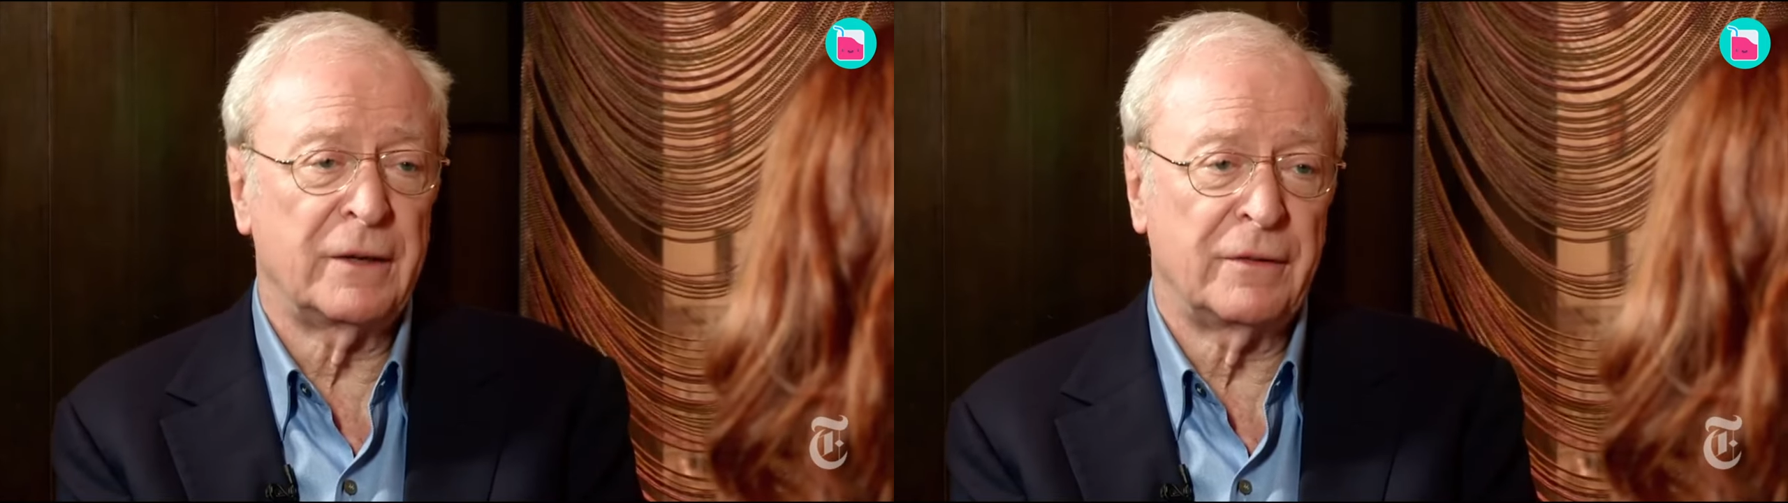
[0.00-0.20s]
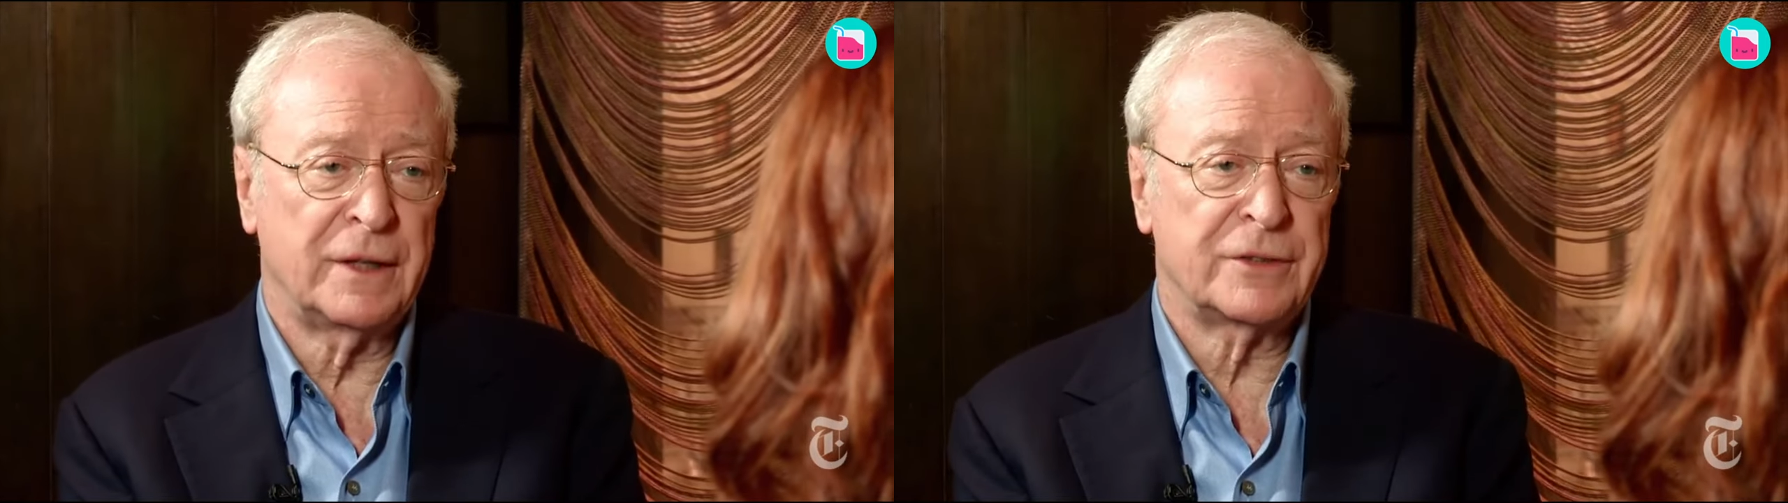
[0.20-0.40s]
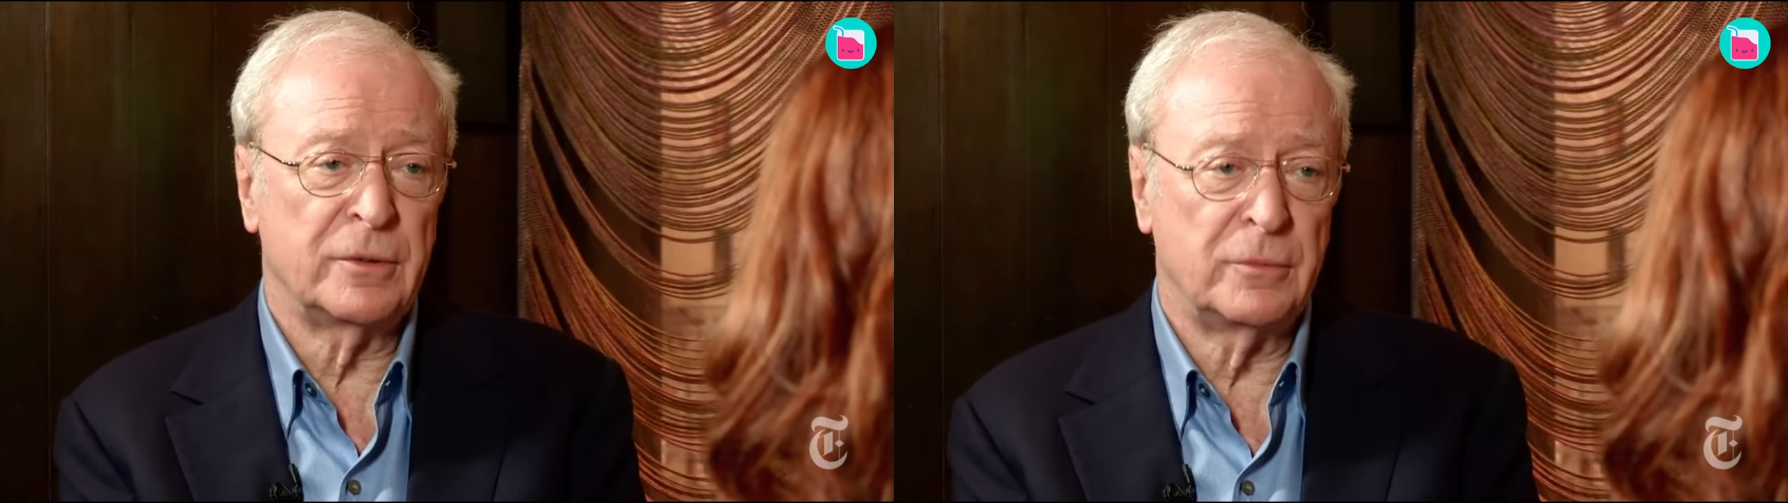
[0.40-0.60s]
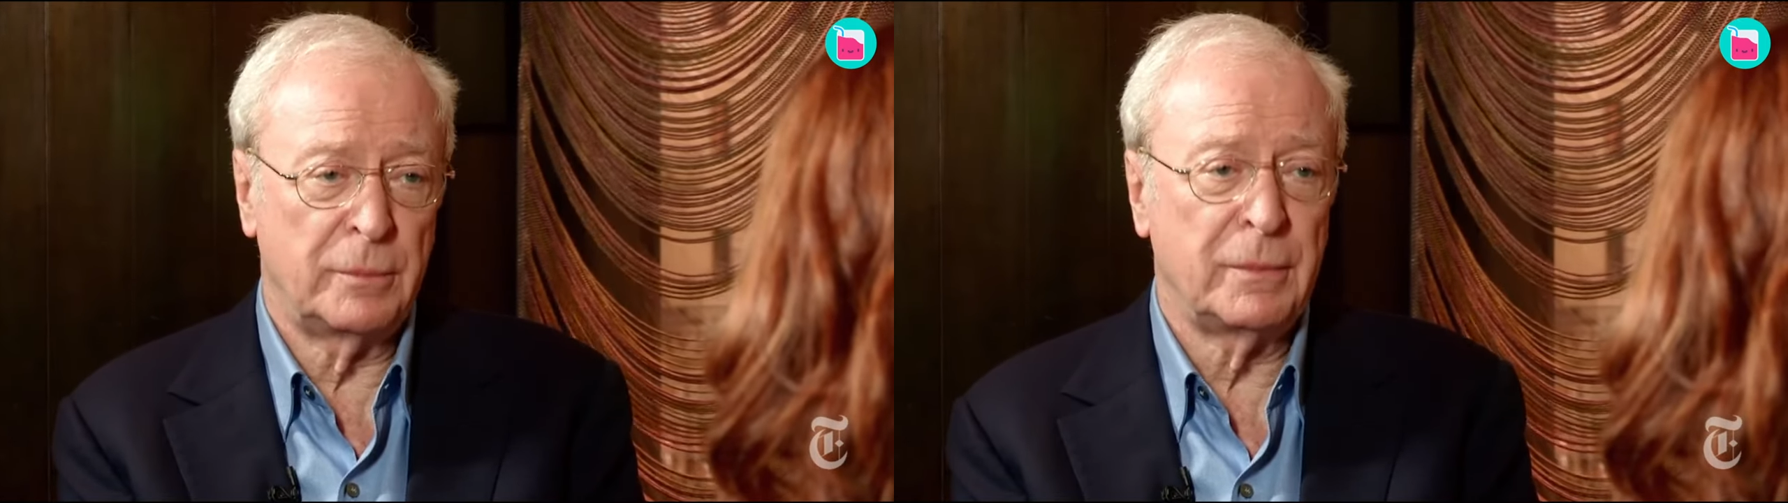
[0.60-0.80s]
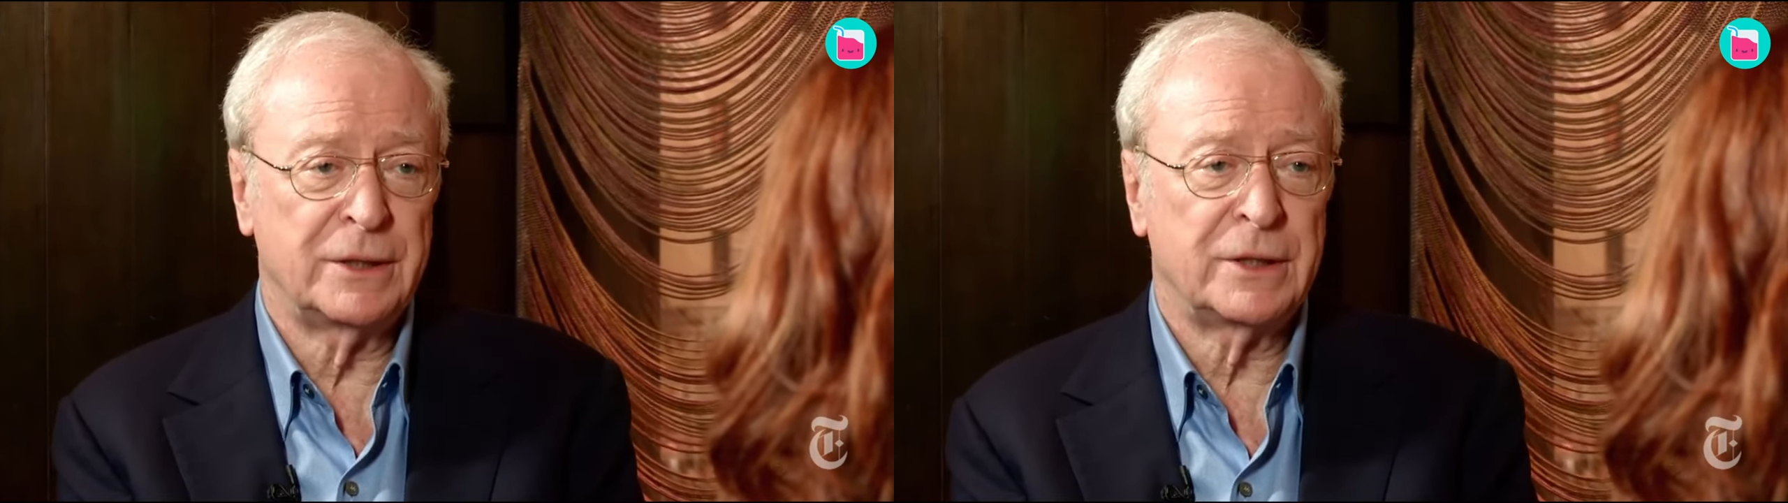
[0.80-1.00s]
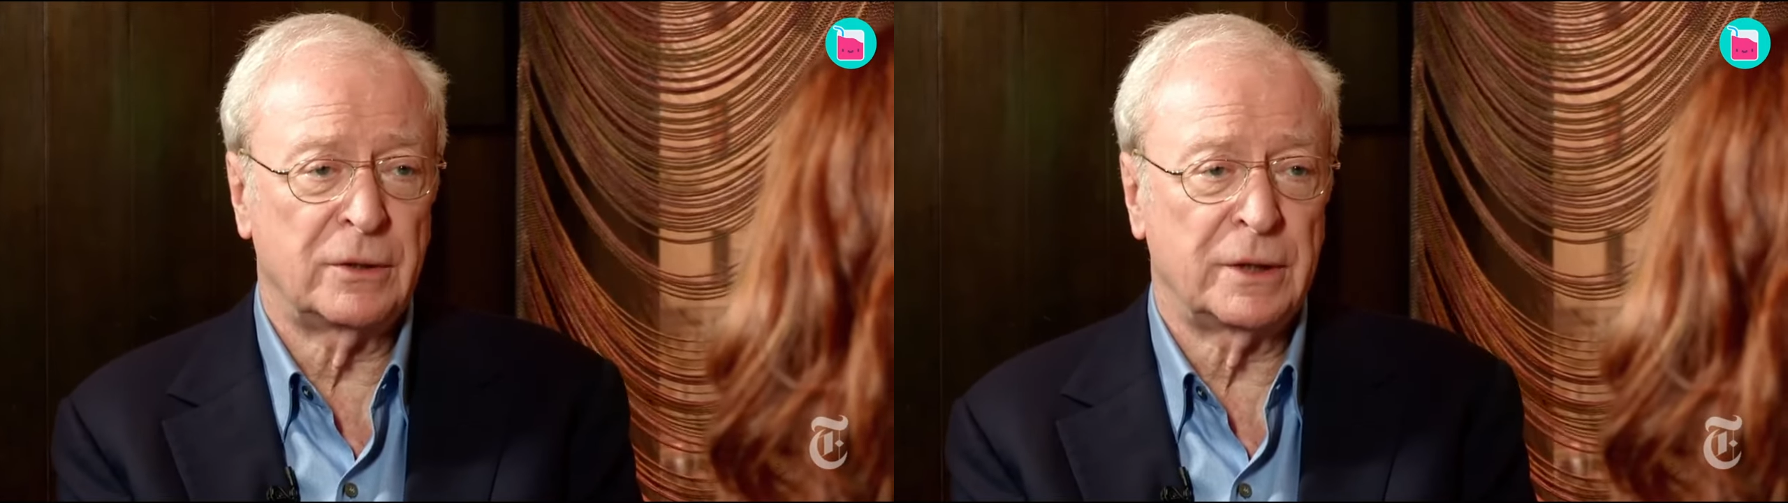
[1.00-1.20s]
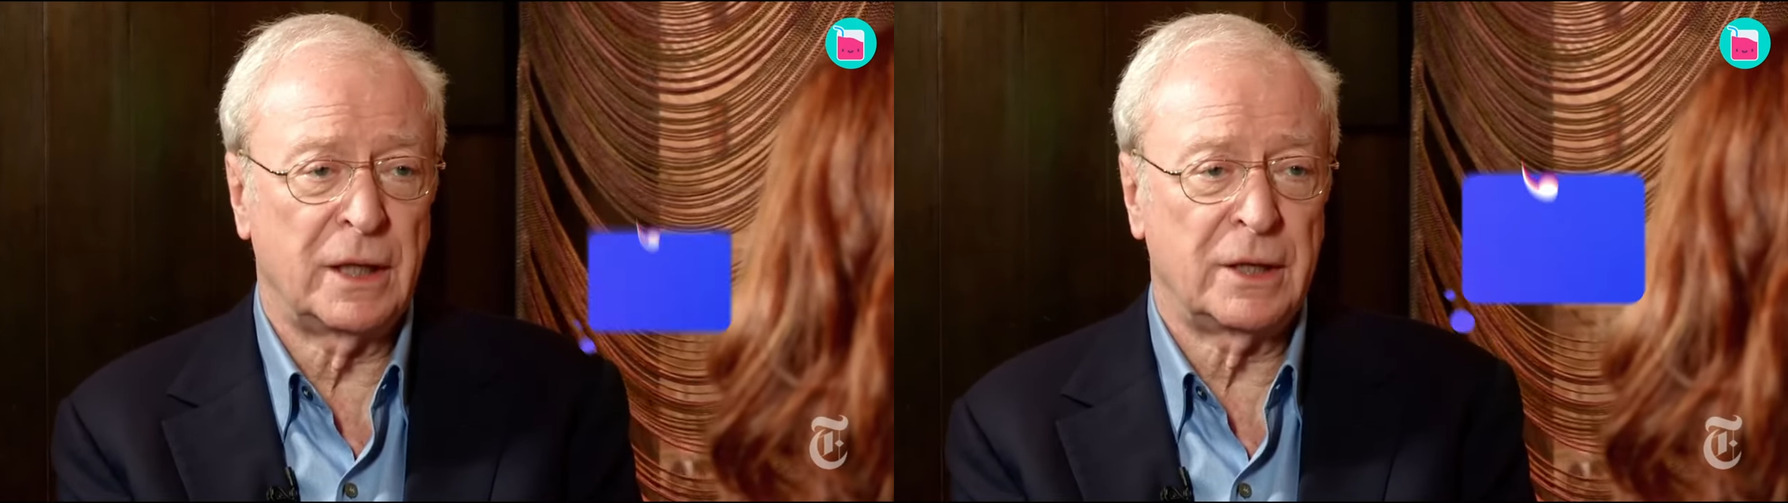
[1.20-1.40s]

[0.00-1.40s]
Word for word: all along the way.